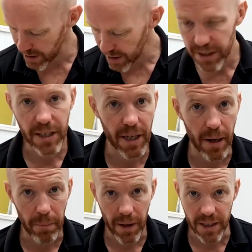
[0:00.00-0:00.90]
and this
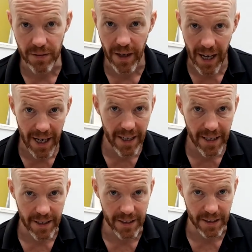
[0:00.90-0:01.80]
applies for any
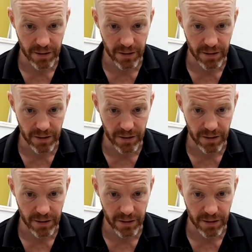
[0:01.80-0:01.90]
kind of